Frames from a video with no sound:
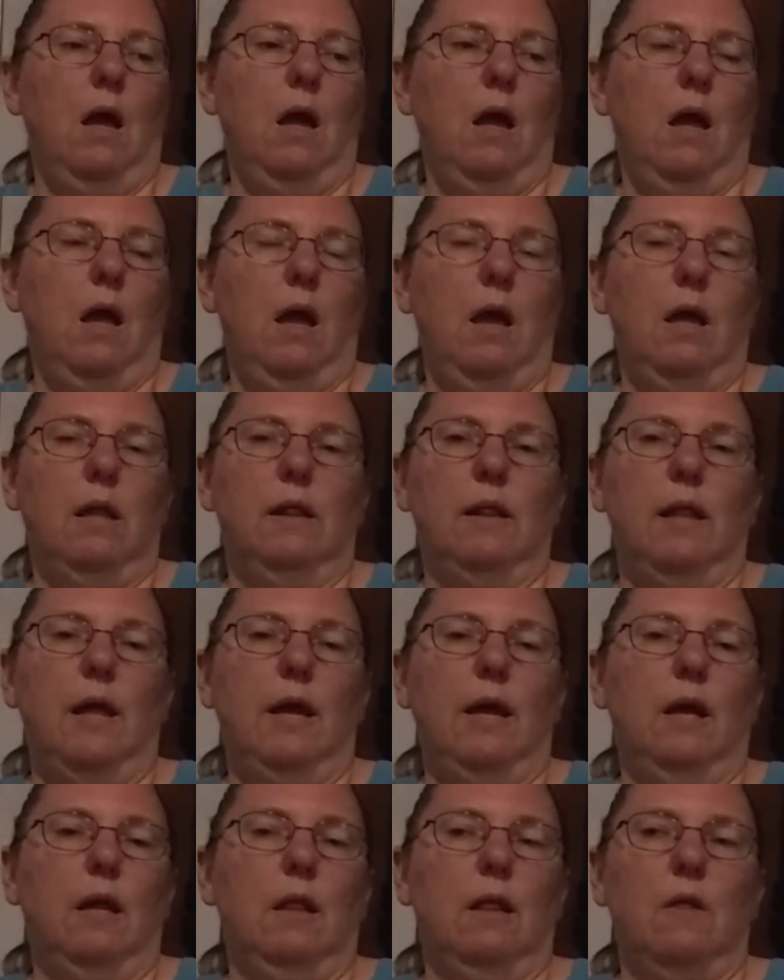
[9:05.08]
And
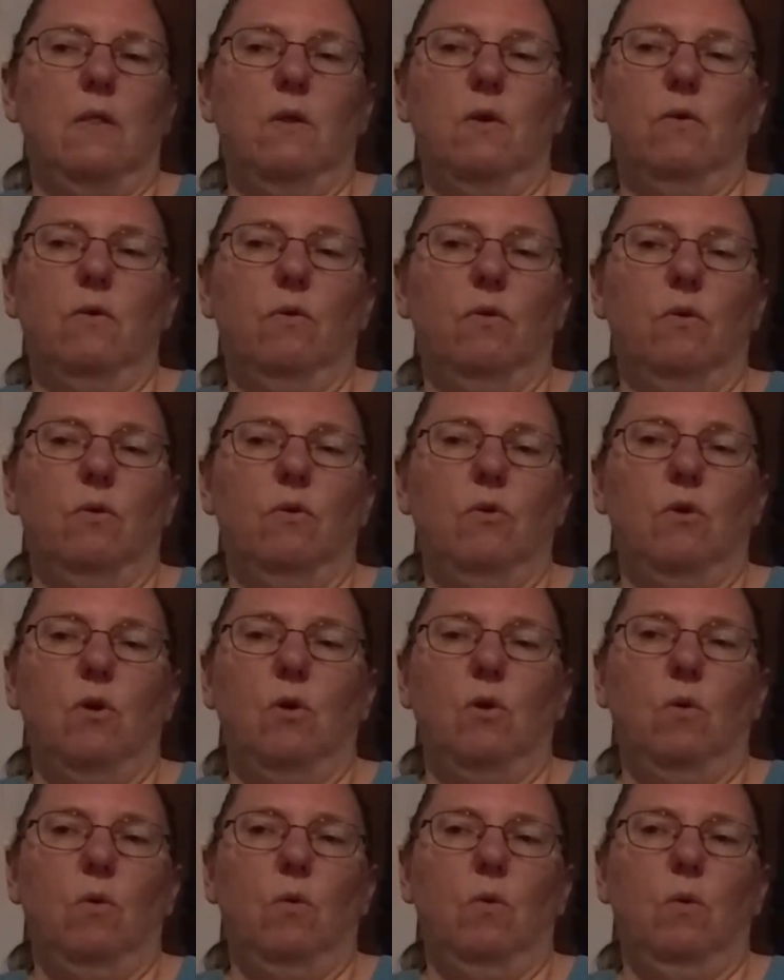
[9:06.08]
like I said, there's
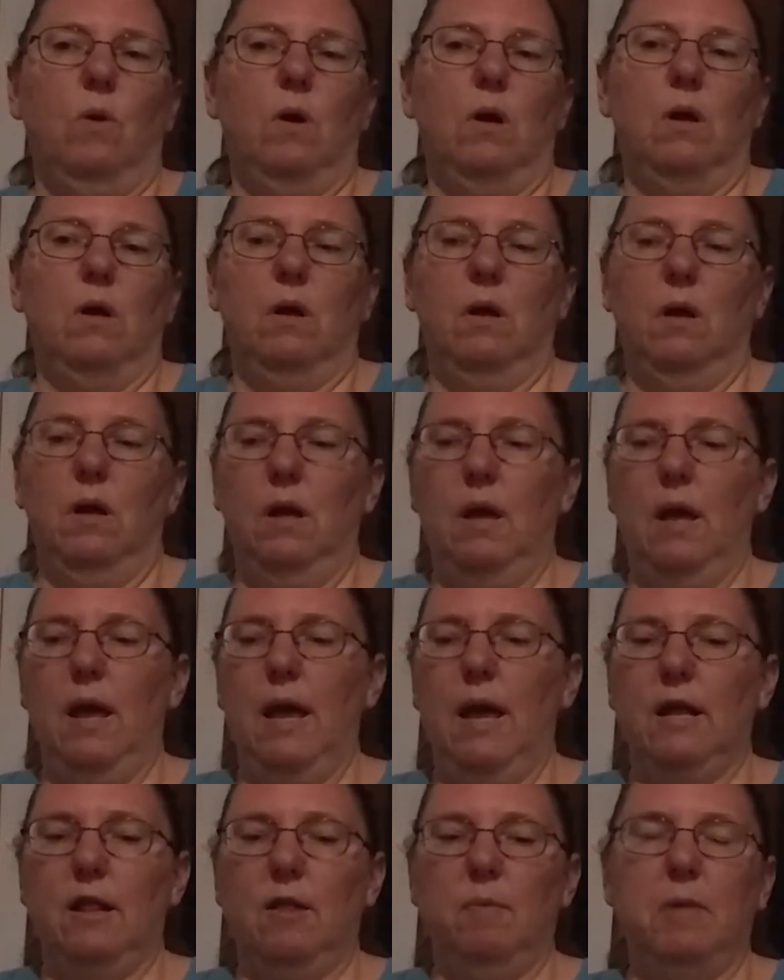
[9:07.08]
no
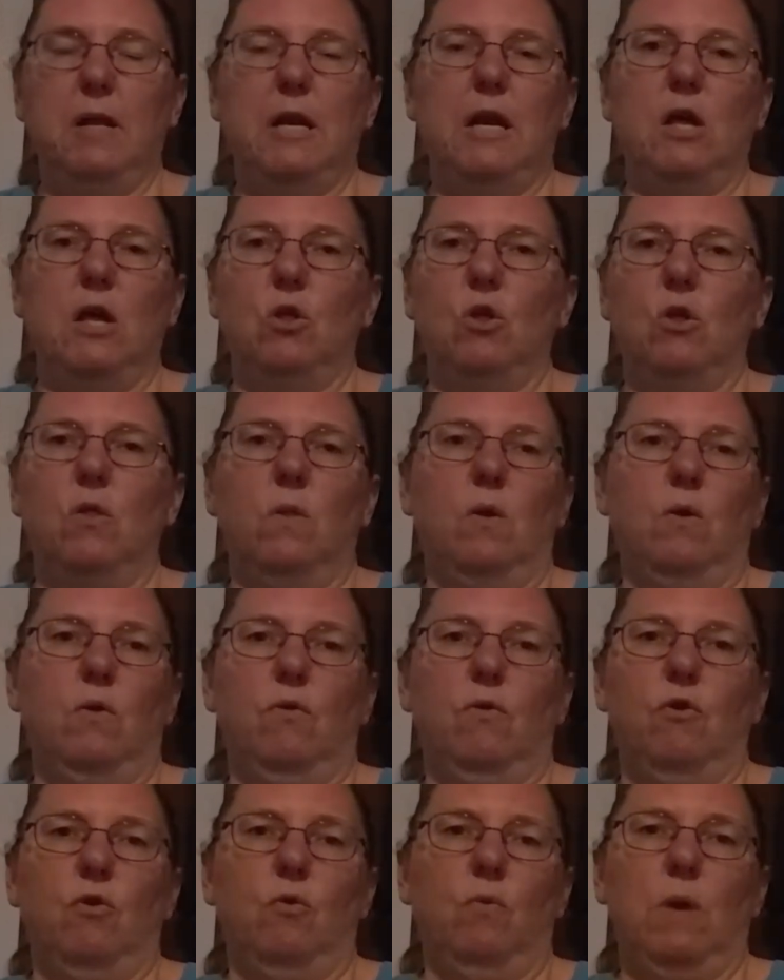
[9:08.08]
explanation,
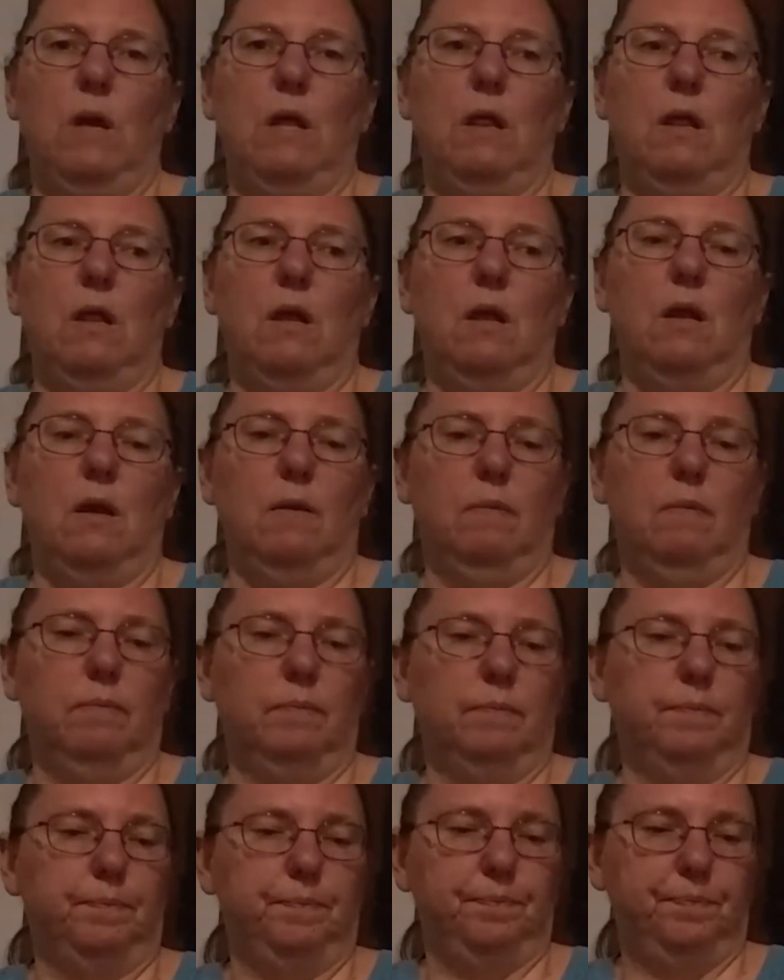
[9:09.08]
there's no reason.
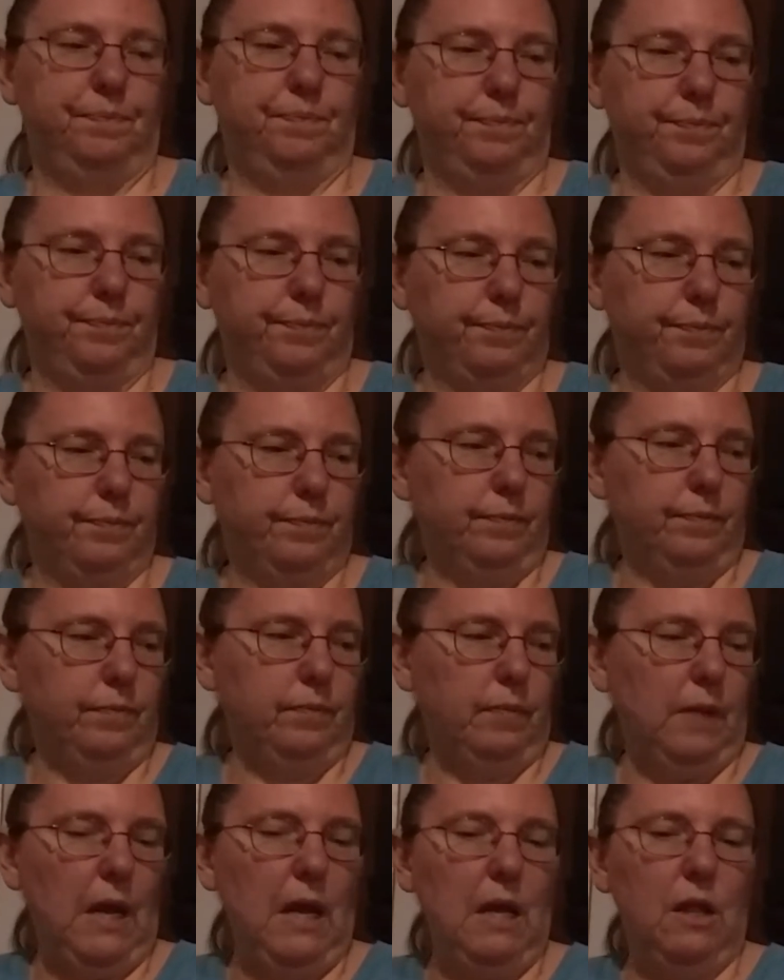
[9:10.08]

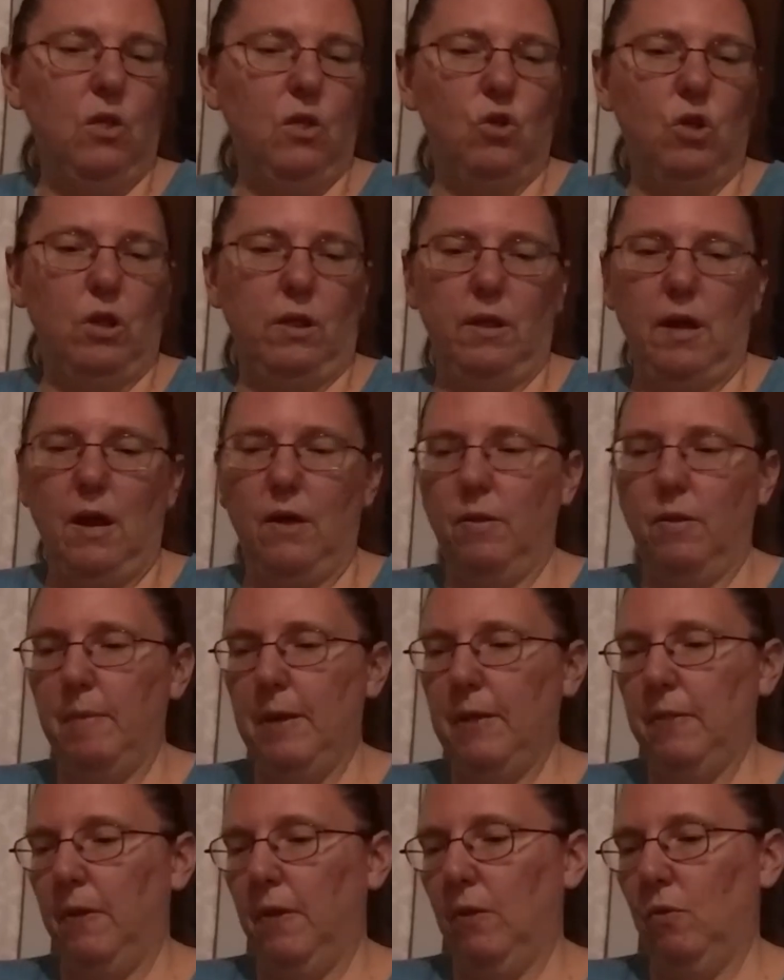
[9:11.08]
It's just how the
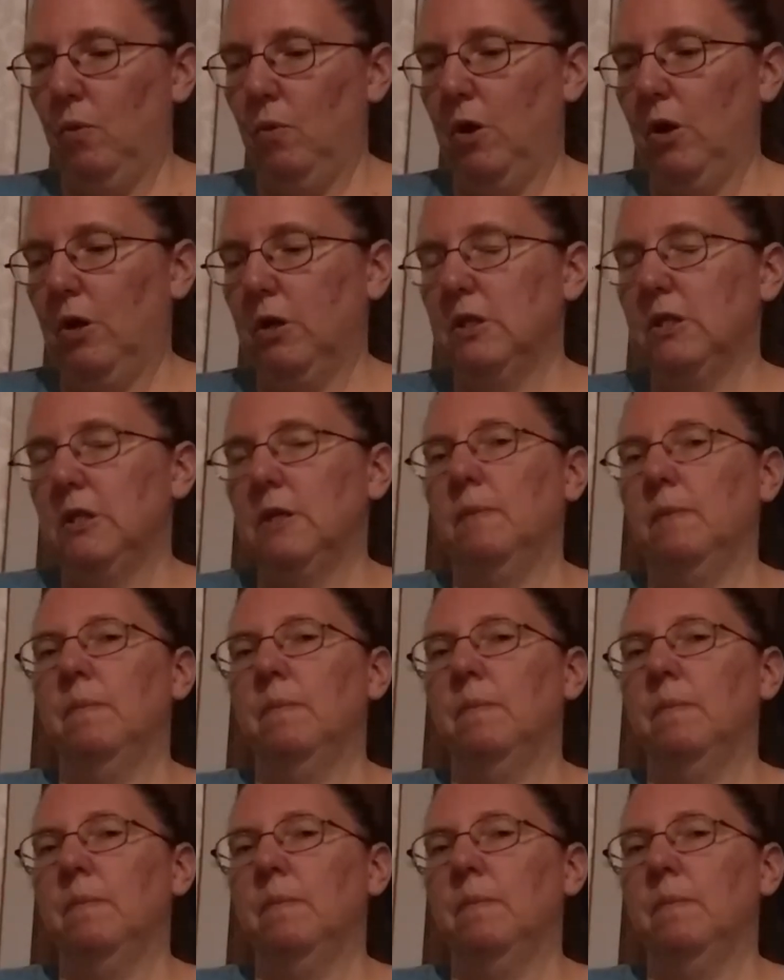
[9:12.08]
month has worked.